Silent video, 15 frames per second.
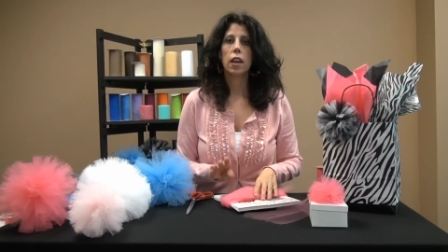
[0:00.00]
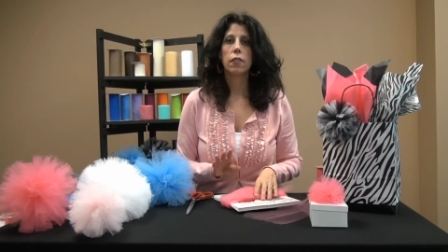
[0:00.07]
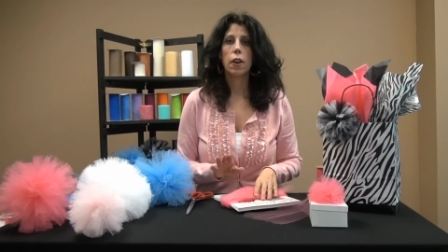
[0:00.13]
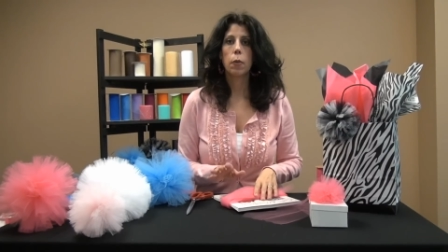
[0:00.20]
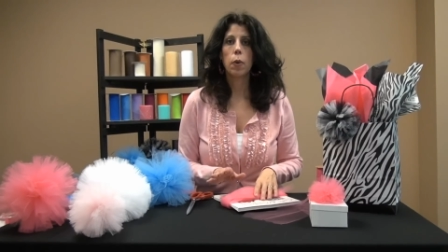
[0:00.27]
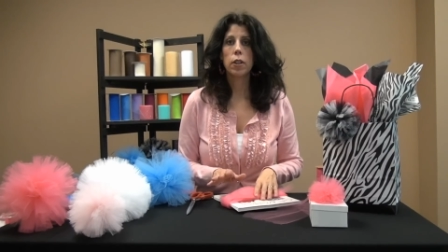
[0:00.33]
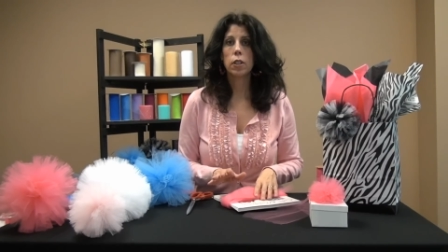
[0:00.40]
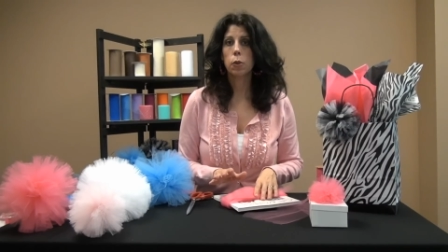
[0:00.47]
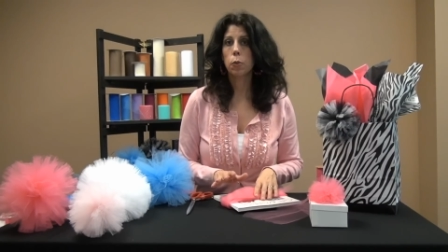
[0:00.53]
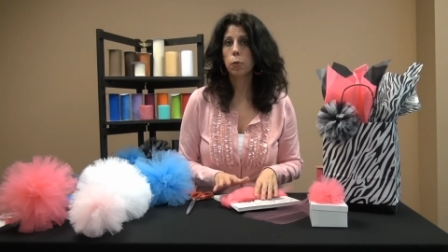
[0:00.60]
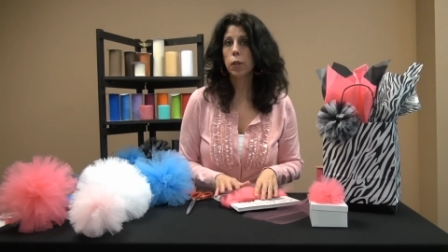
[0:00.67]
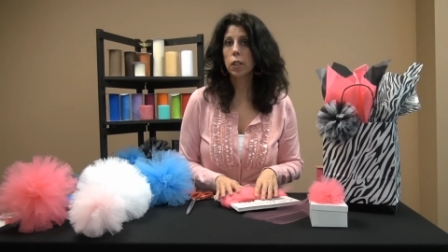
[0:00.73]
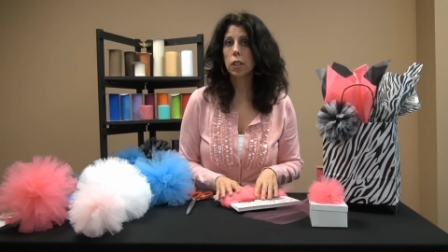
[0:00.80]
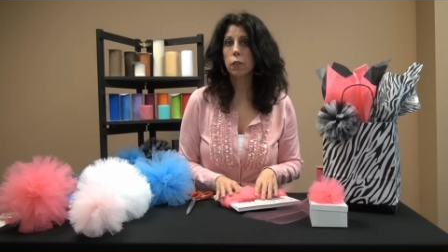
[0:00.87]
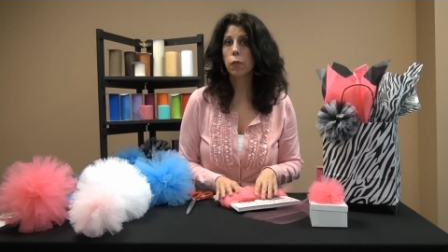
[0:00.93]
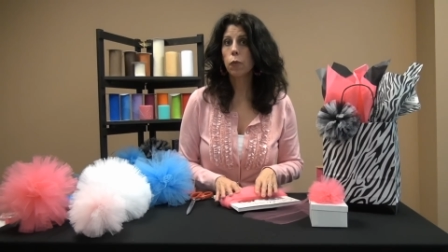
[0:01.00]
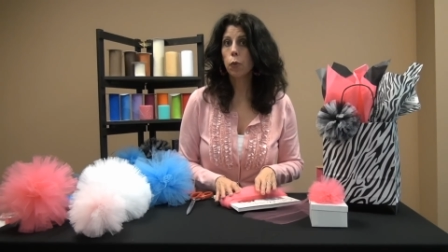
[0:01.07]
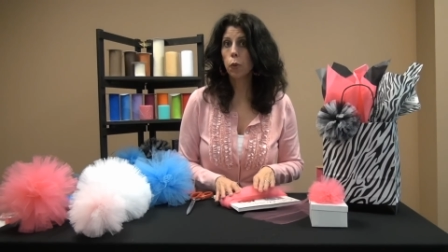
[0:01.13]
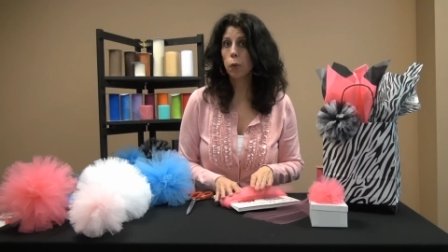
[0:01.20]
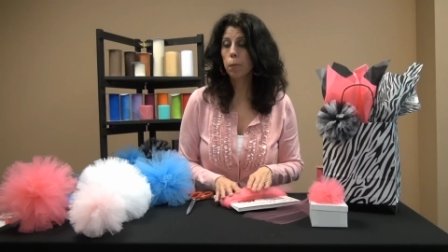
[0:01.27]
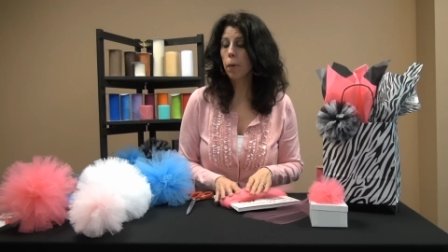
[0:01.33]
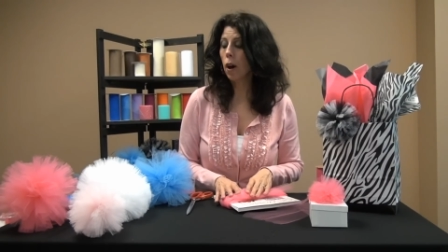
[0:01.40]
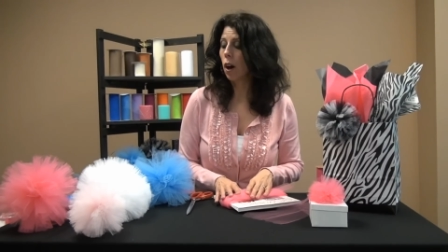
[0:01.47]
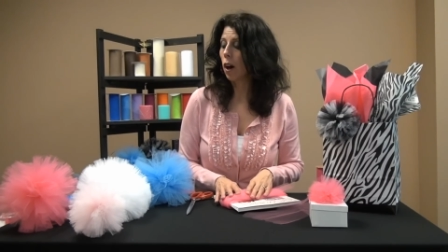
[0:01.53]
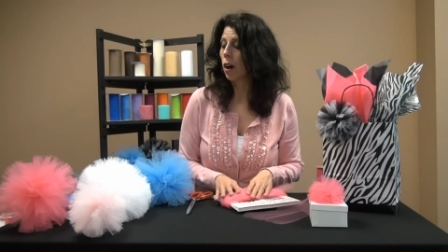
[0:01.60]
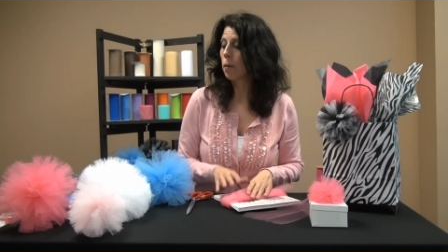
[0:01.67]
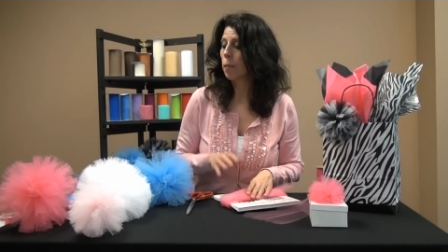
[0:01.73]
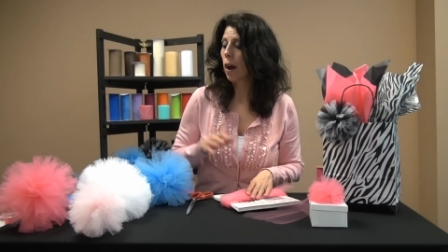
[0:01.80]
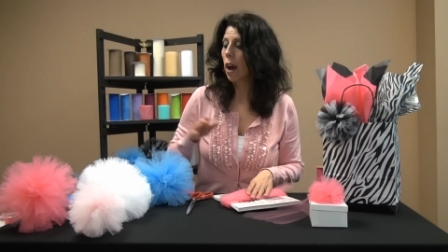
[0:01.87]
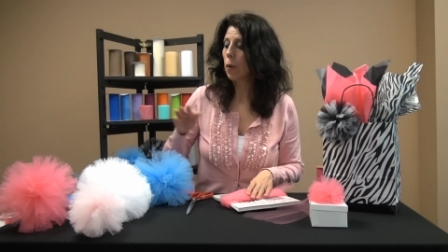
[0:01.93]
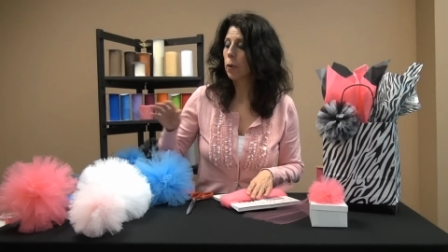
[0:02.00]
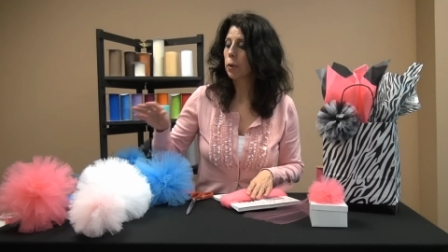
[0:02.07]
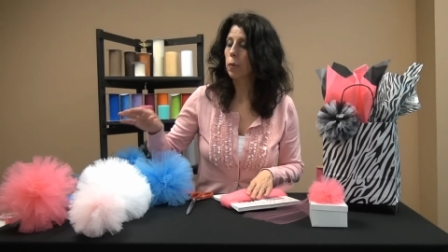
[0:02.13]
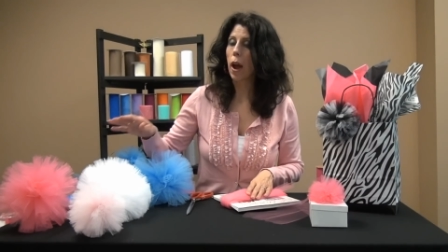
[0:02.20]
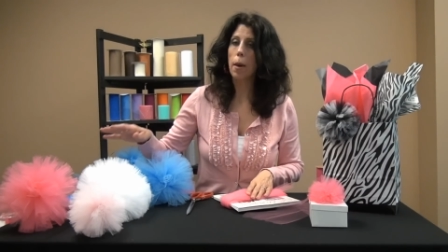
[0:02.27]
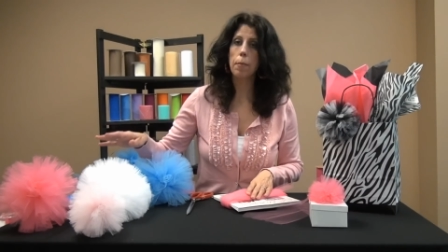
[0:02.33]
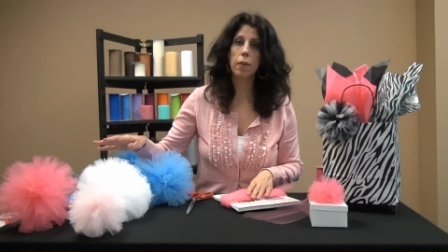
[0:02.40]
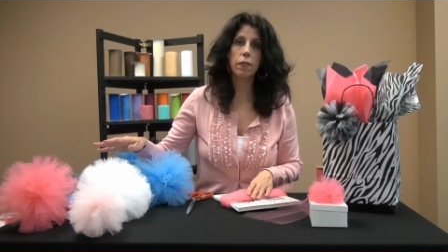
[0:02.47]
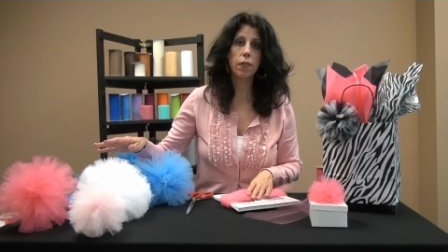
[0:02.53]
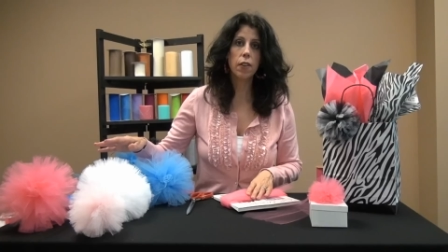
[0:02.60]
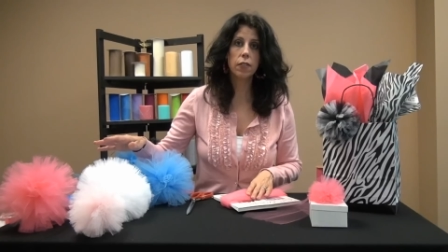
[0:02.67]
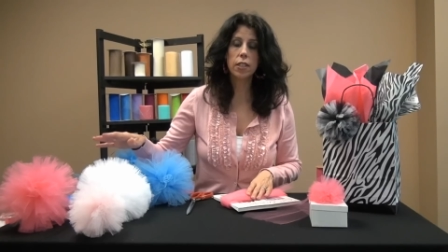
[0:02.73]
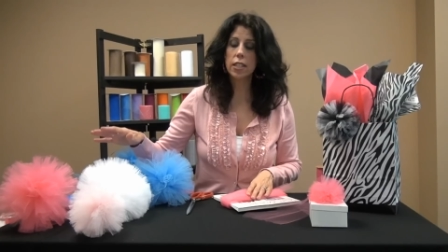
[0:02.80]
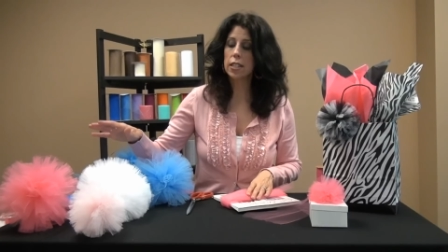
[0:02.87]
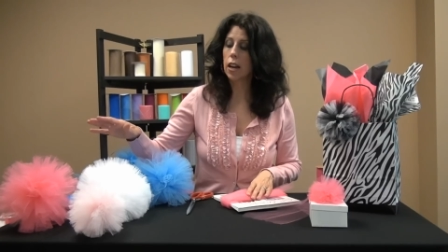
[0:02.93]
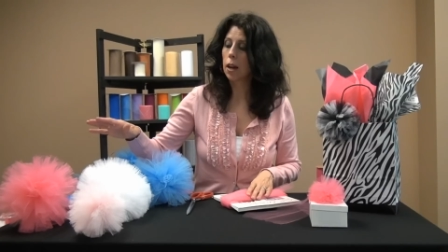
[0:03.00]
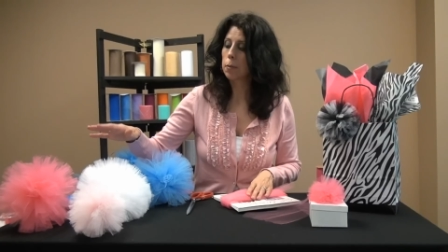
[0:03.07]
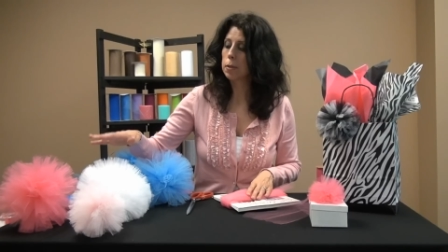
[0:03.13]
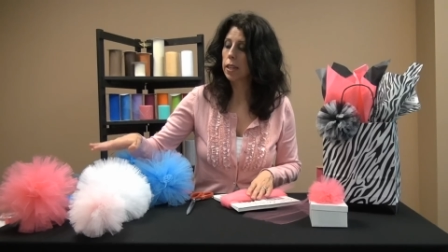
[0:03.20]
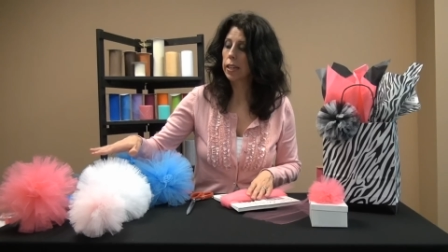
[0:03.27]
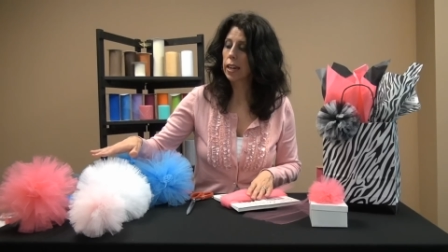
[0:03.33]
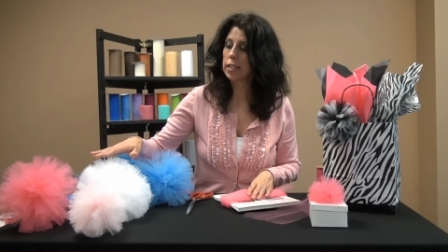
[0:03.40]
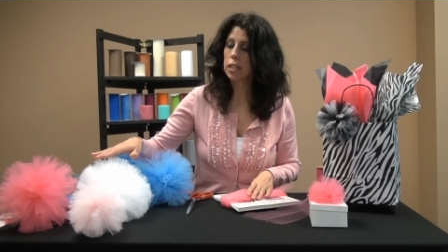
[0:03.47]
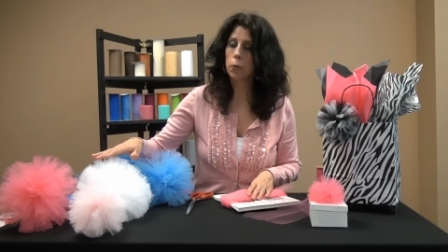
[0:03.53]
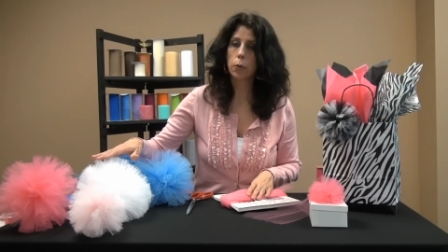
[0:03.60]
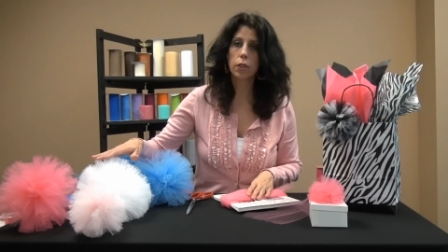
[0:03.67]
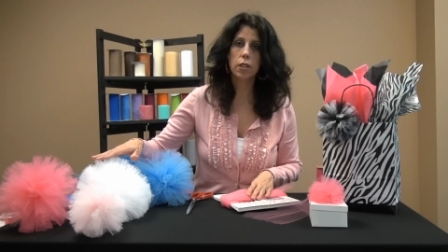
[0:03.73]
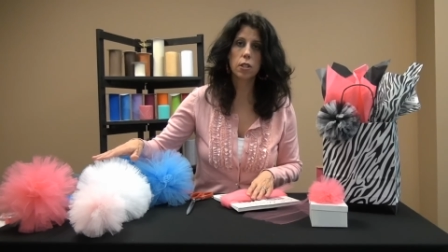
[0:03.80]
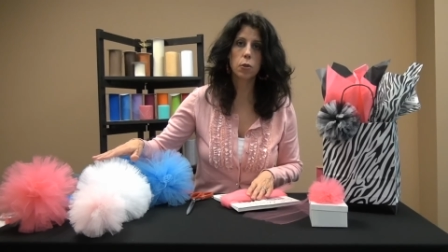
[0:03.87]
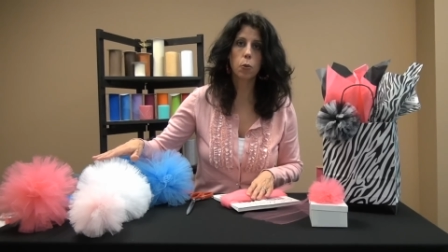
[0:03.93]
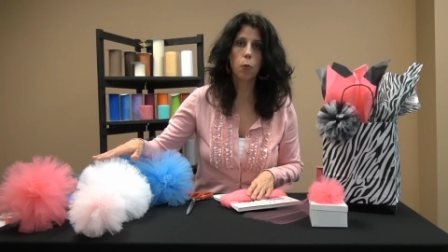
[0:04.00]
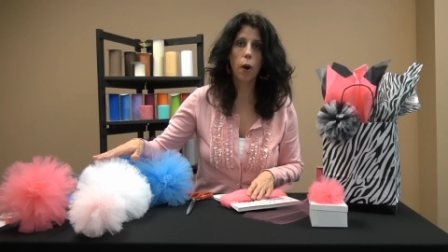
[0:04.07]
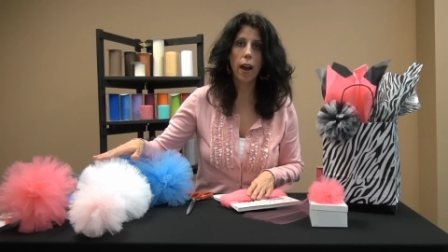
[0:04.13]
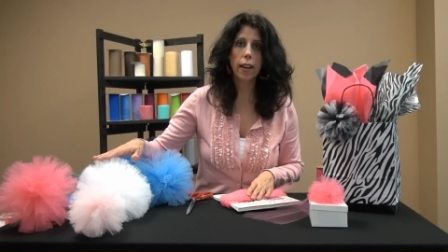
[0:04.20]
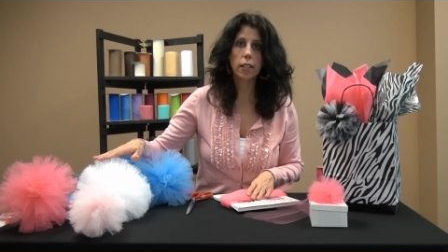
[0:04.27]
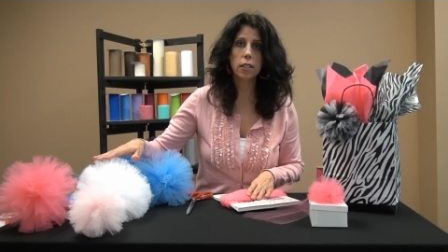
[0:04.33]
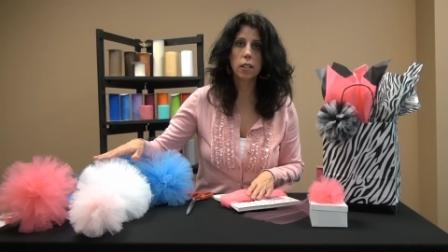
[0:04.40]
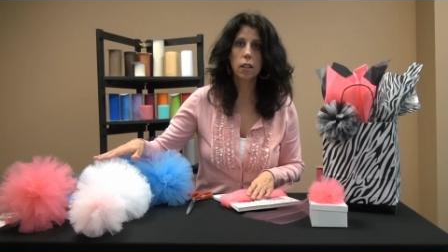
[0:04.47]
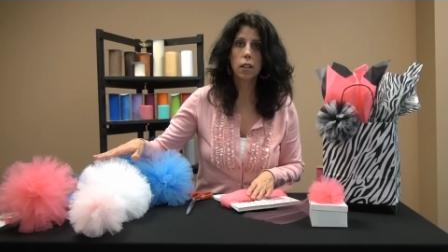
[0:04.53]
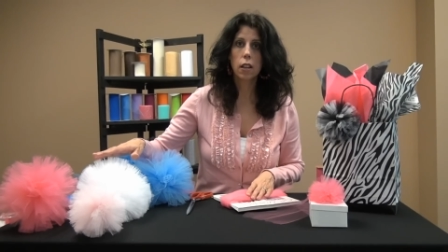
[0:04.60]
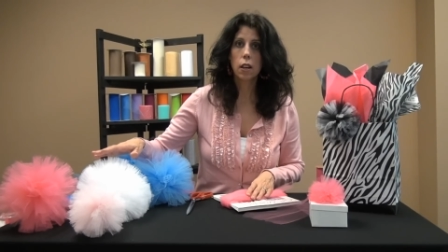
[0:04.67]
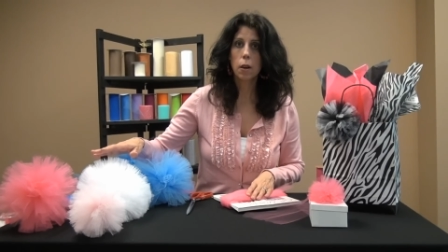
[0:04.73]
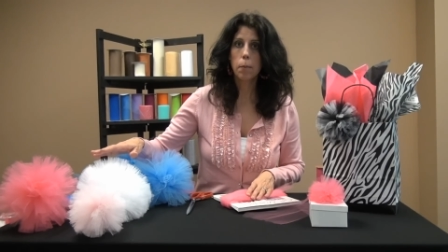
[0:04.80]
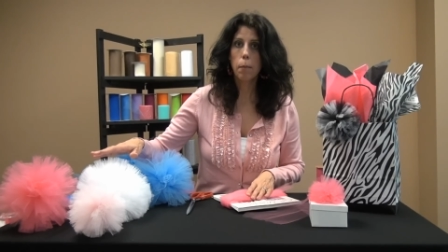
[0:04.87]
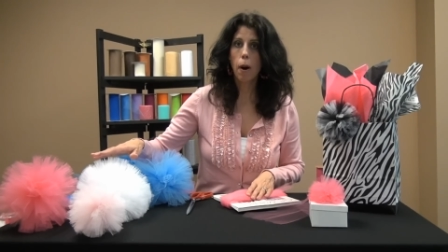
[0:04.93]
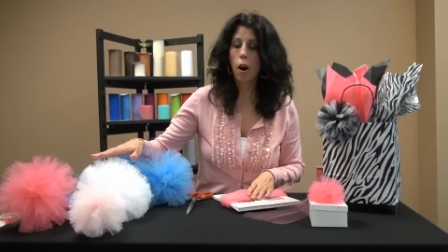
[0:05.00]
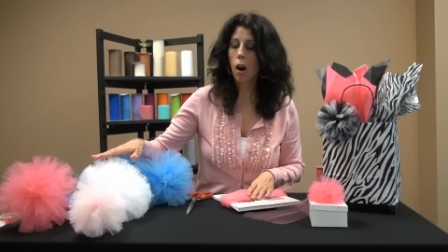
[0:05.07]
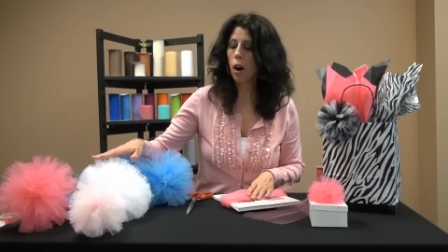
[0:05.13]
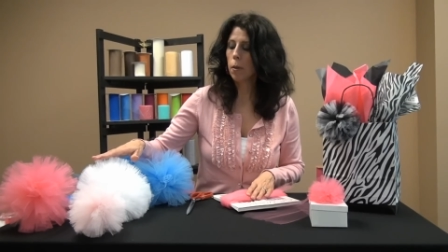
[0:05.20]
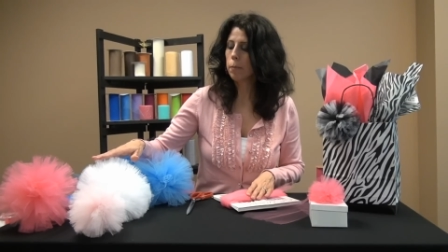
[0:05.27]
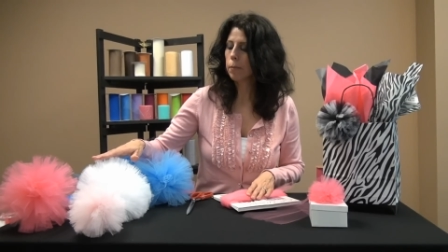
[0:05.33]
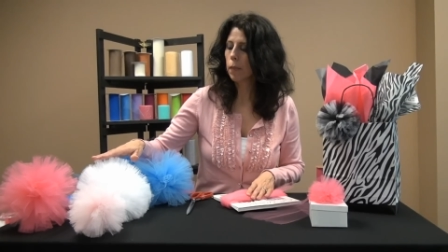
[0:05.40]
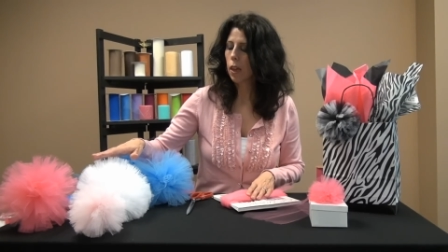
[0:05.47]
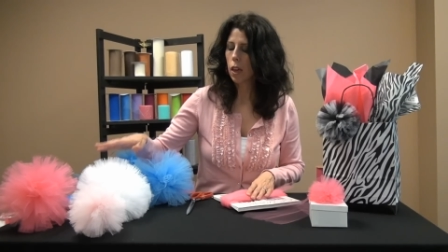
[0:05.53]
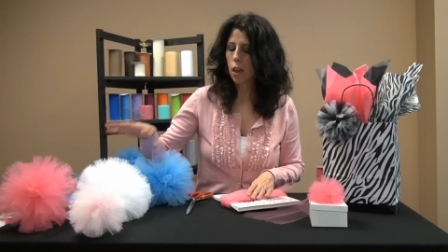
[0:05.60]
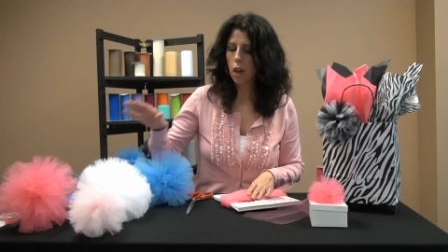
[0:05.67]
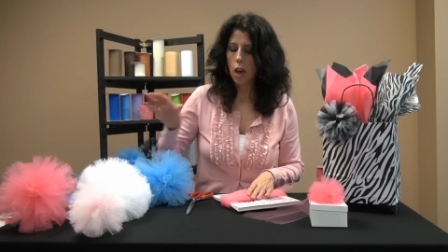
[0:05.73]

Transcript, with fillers: If I wanted a really full pom, I would wrap it 50 times like I did with this white pom.